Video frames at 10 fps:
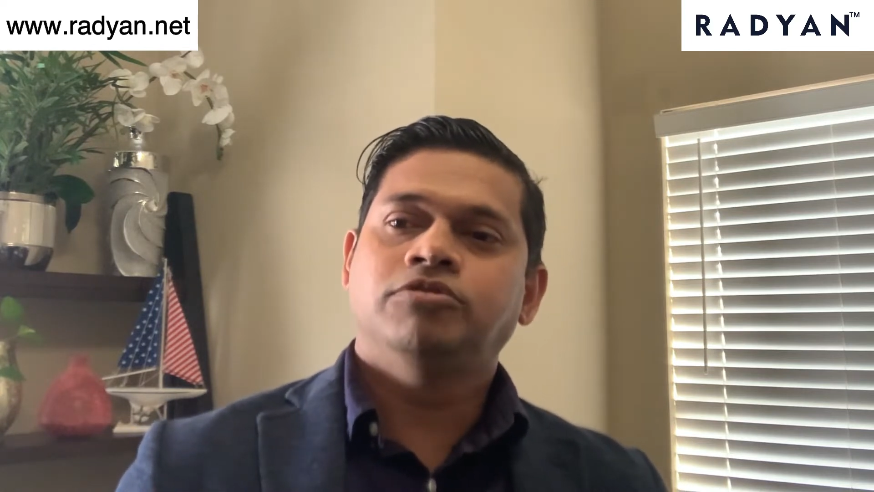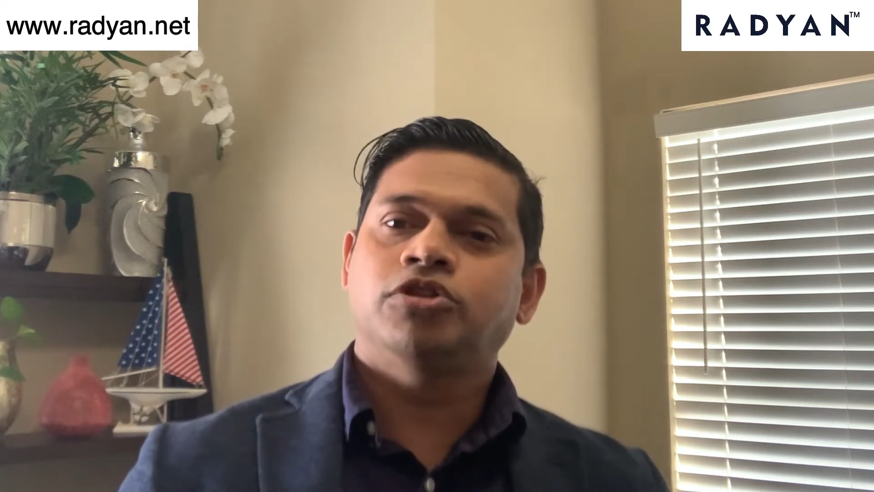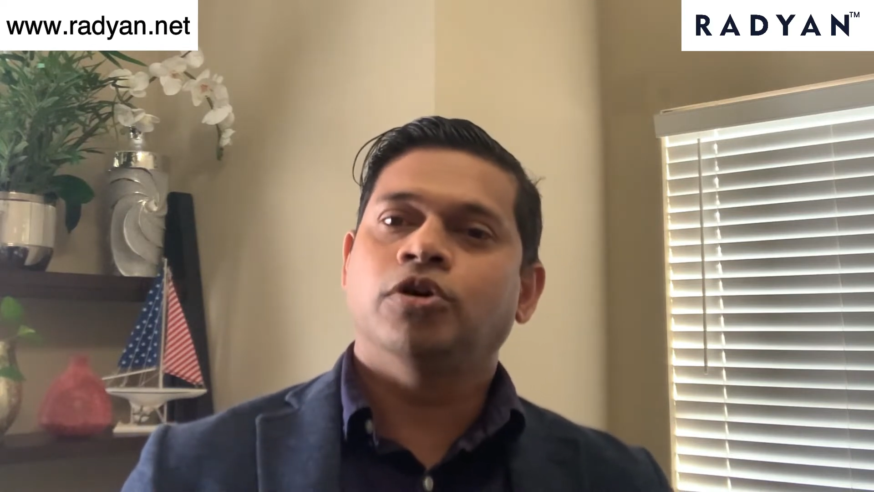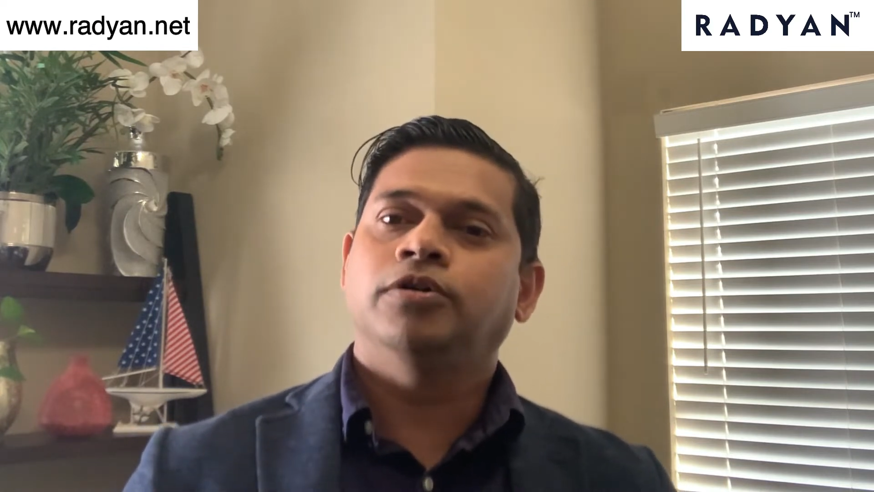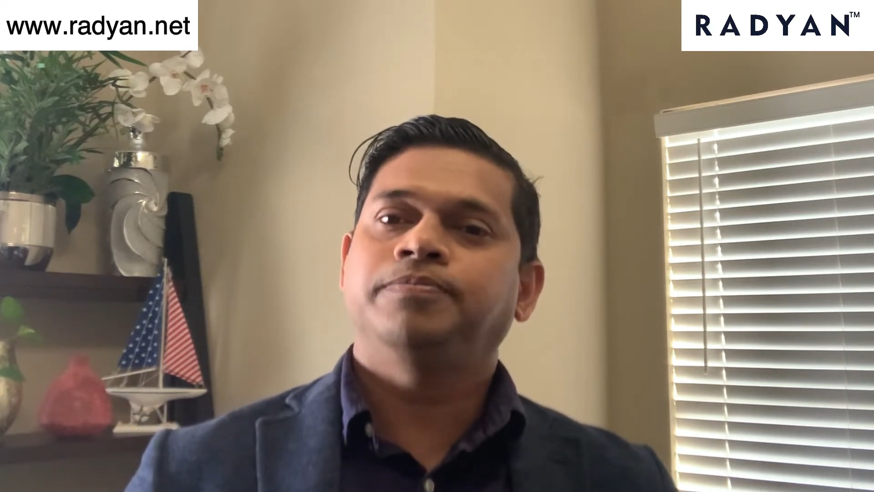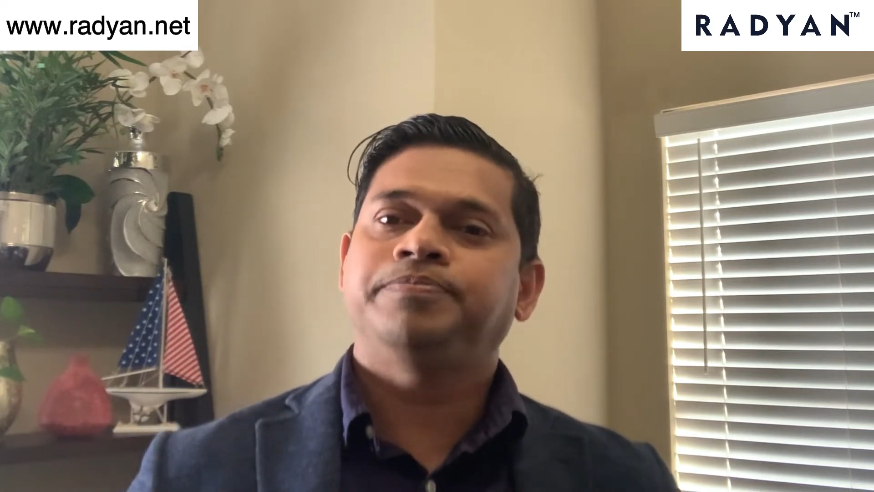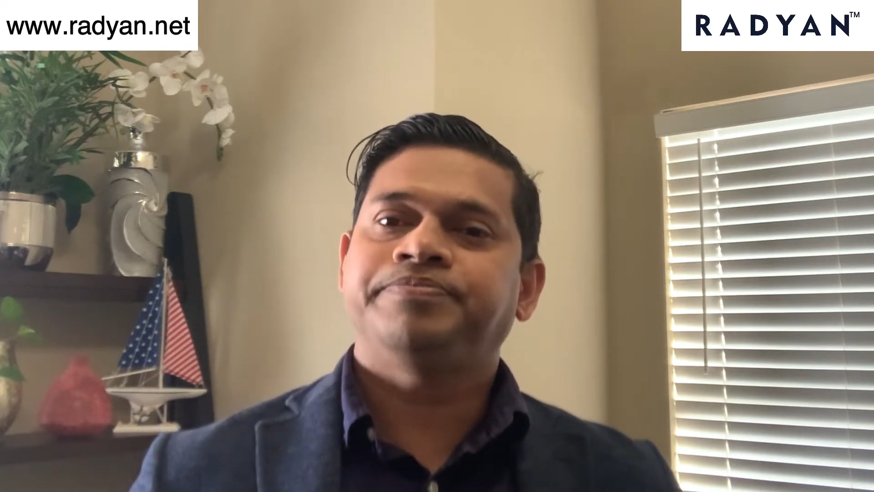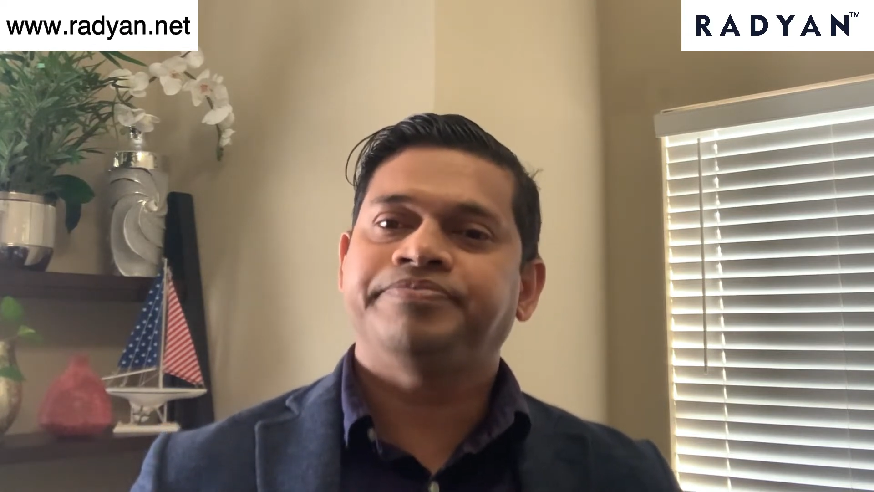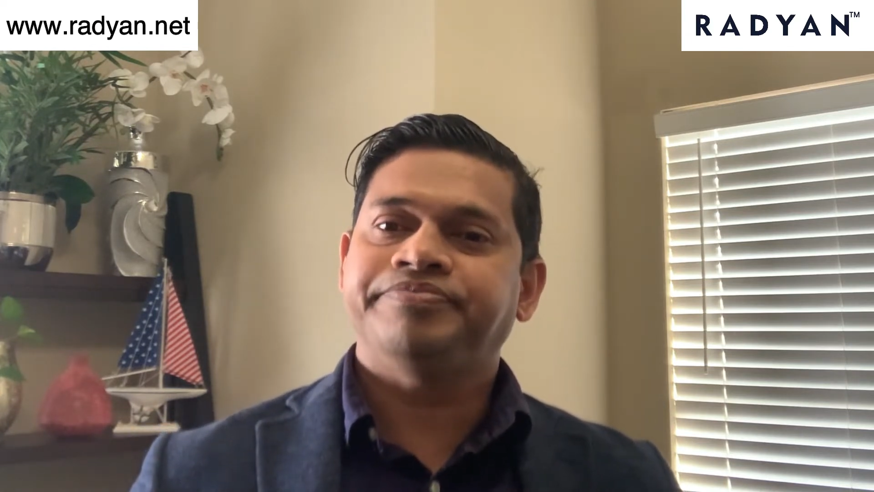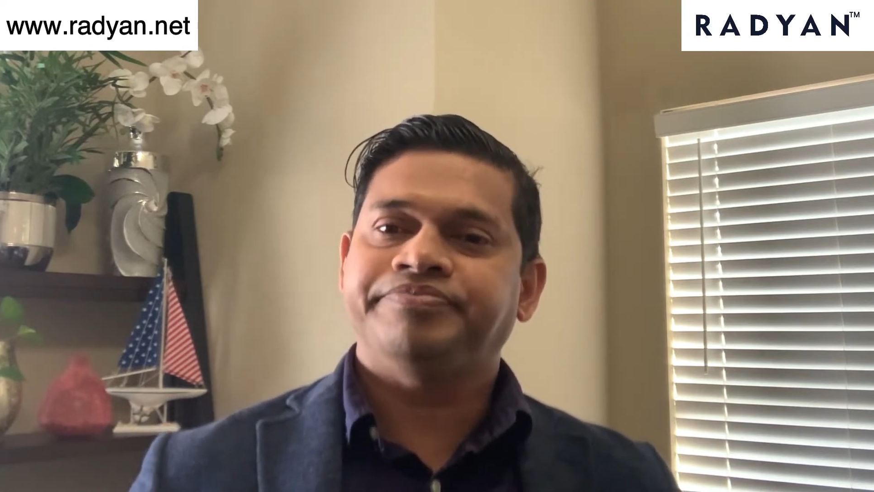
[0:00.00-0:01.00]
So
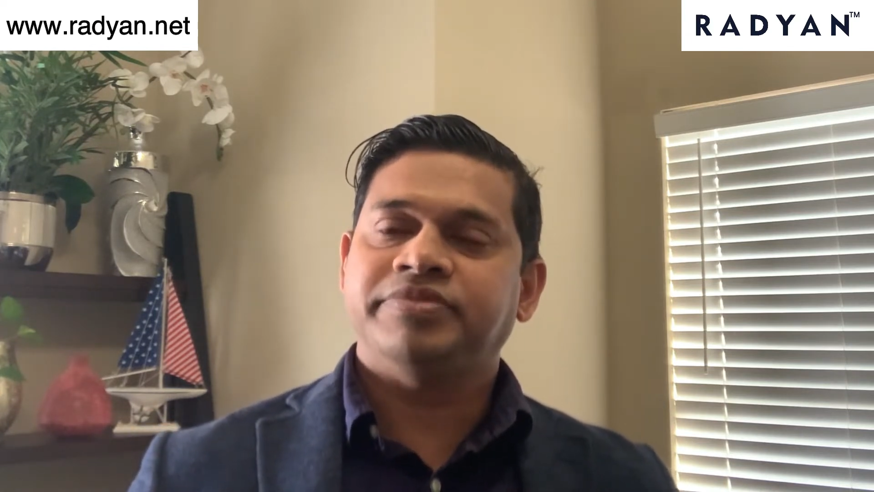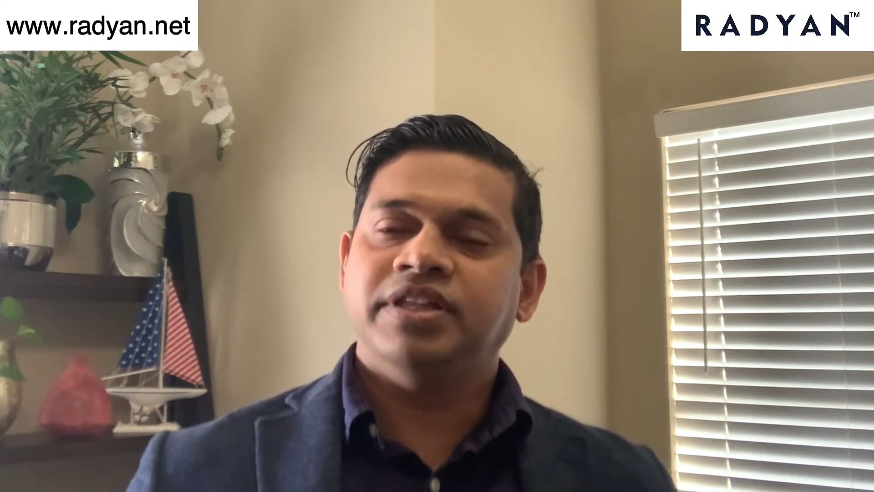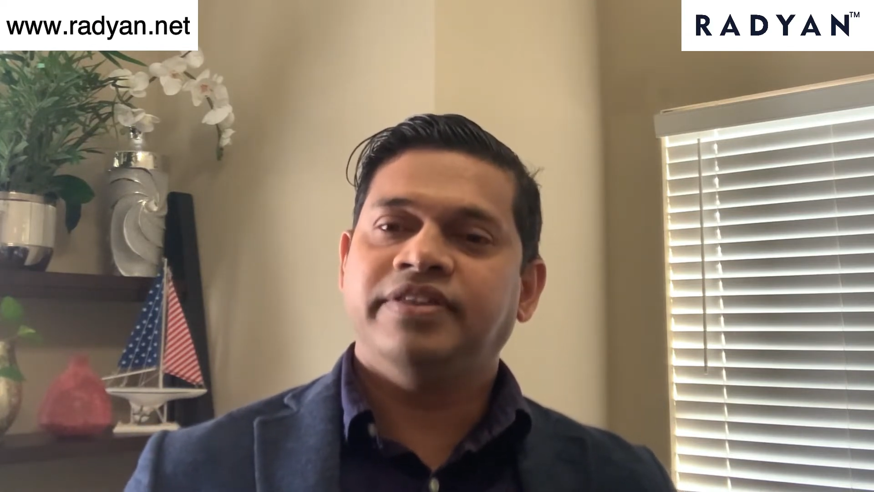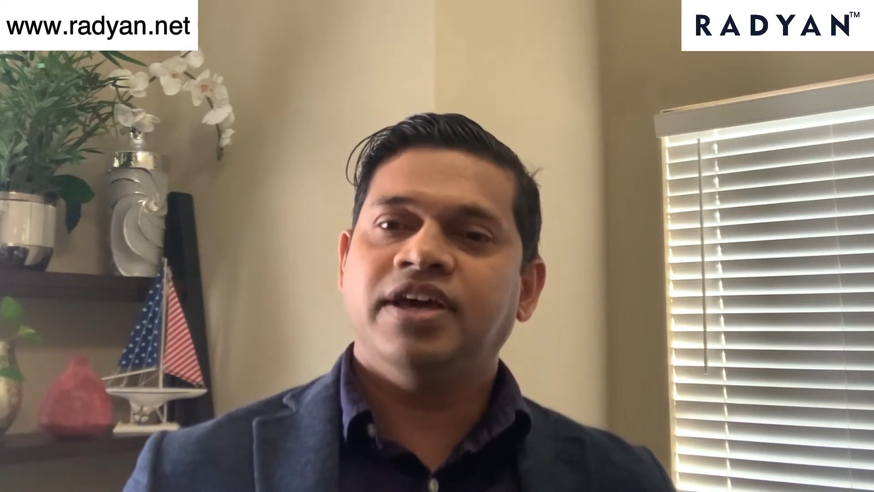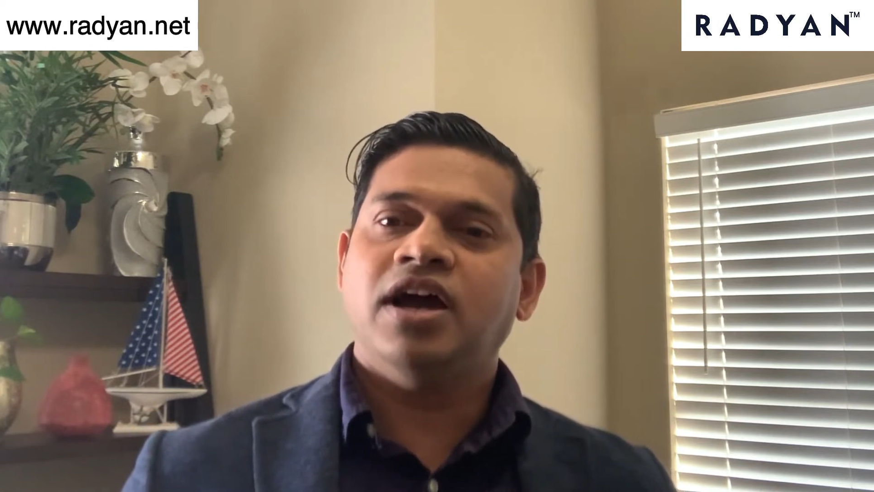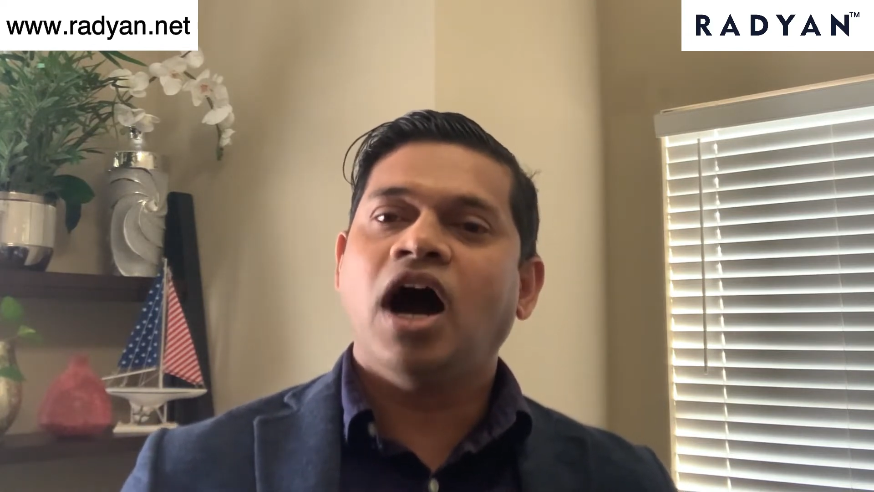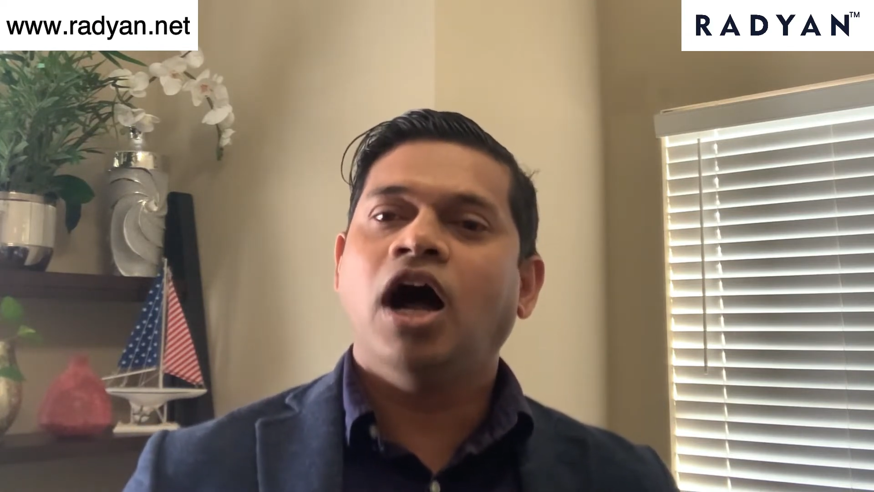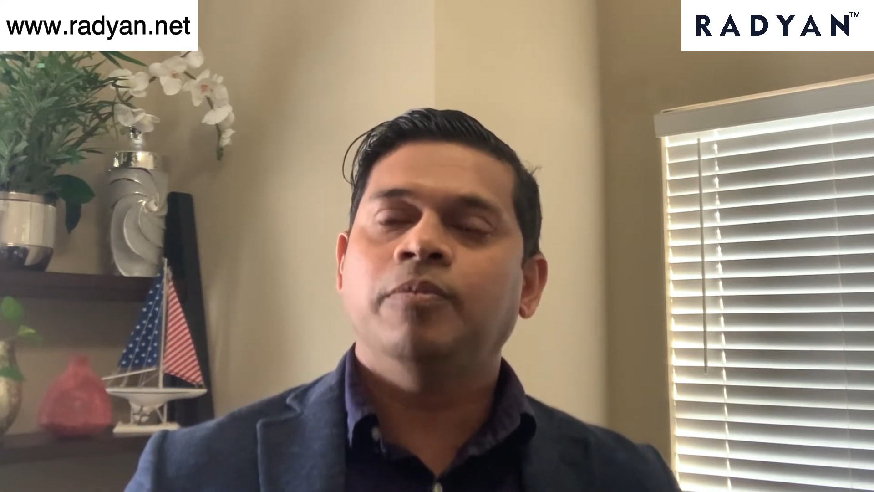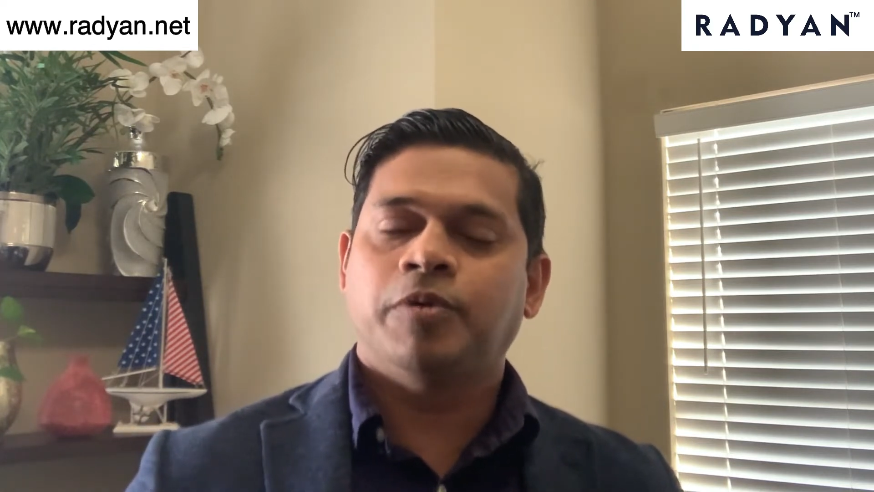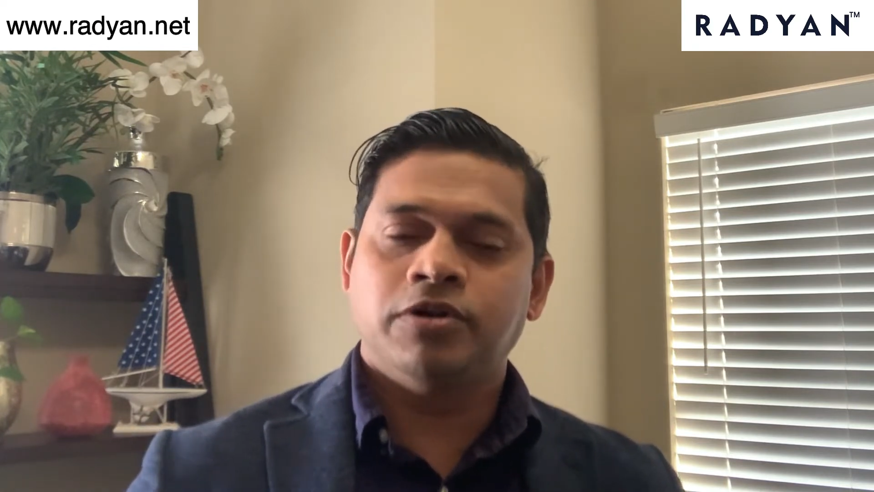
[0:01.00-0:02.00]
they
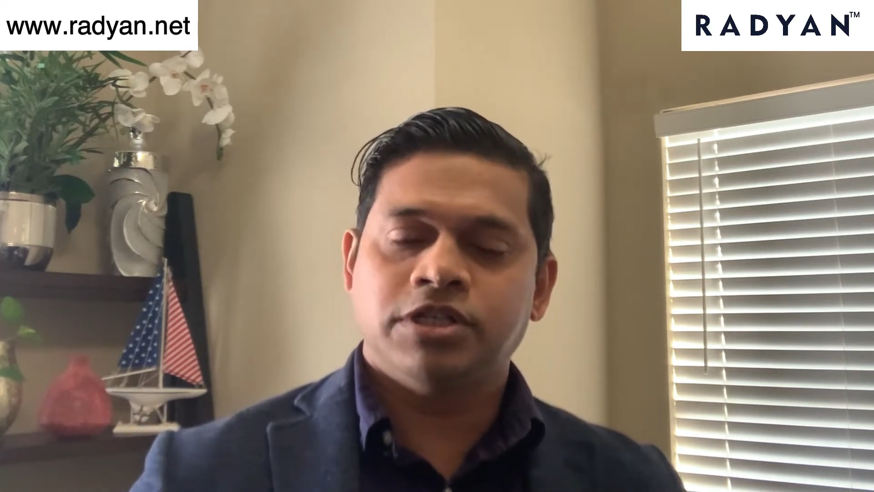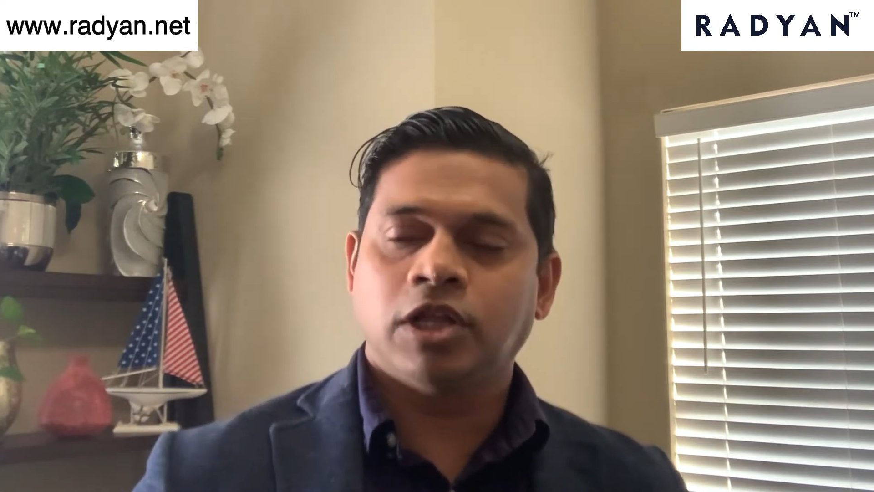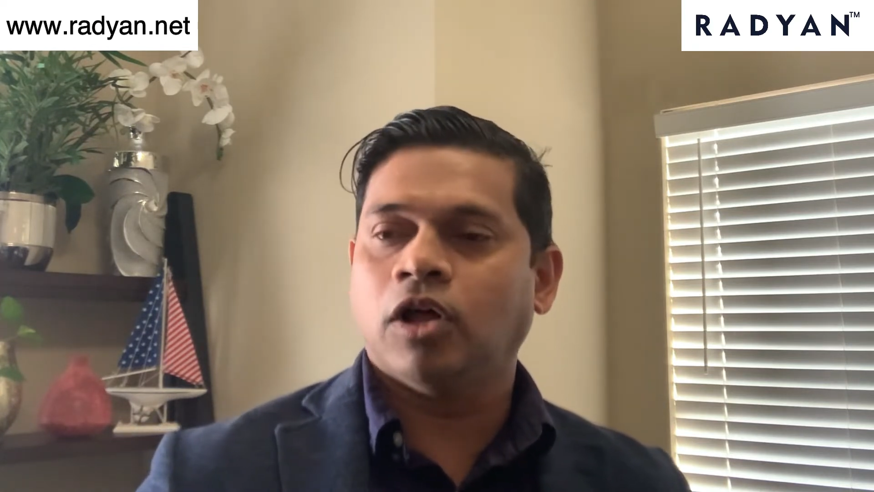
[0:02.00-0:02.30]
are producing